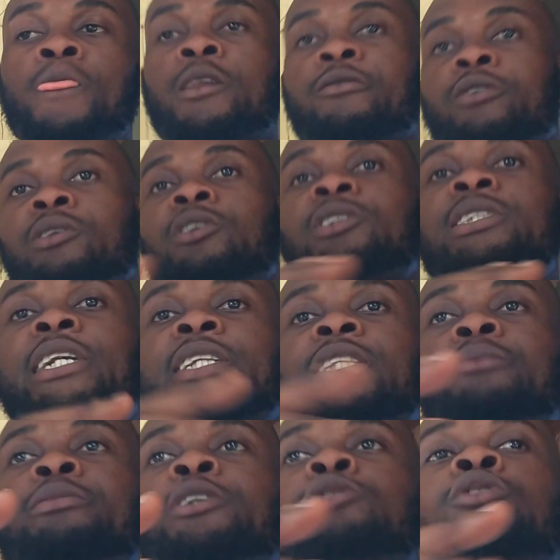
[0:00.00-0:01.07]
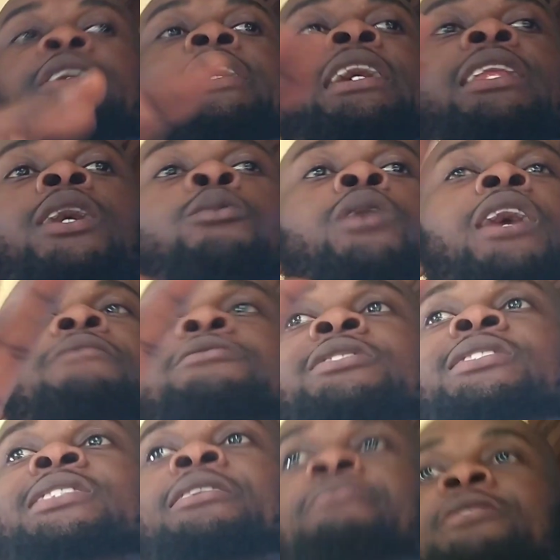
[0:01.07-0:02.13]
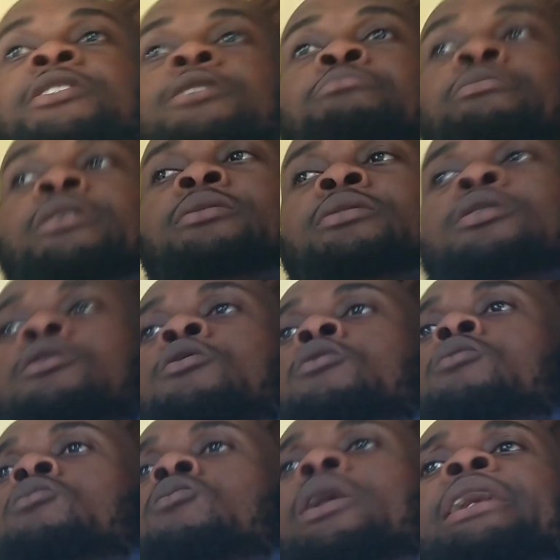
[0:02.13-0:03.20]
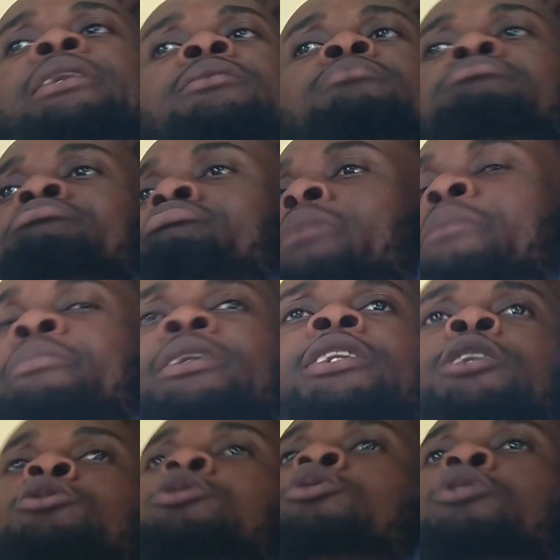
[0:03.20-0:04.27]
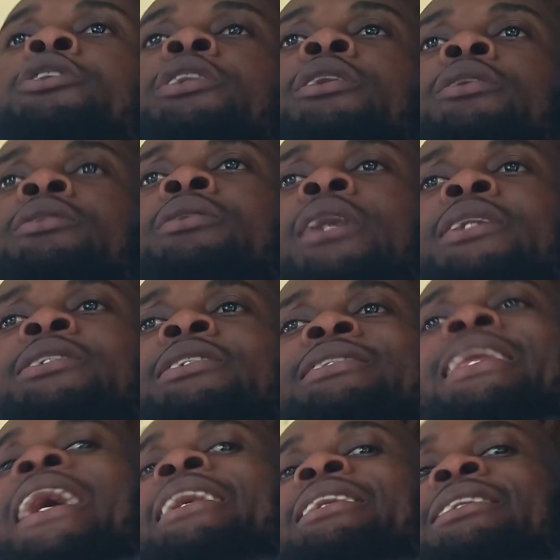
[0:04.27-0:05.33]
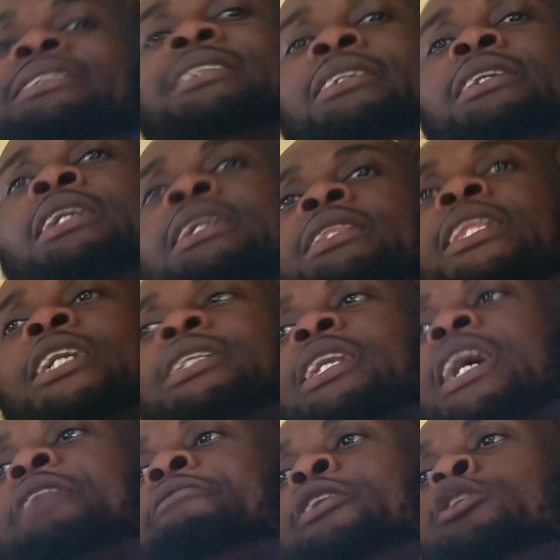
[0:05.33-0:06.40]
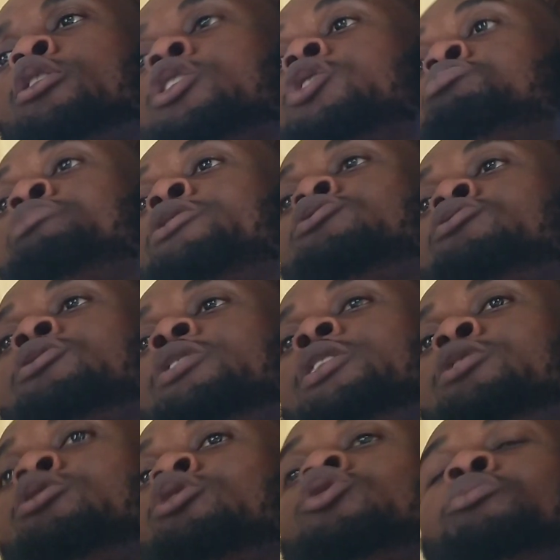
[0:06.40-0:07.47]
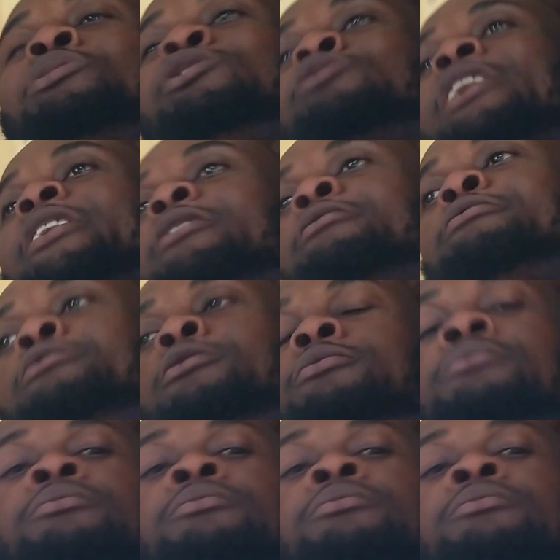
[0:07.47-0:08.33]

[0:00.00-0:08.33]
For just 30 bed. So here now we have 70 bed. Why my birds are doing okay? I think they are eating. Now they have enough space to eat, not to be dragging food.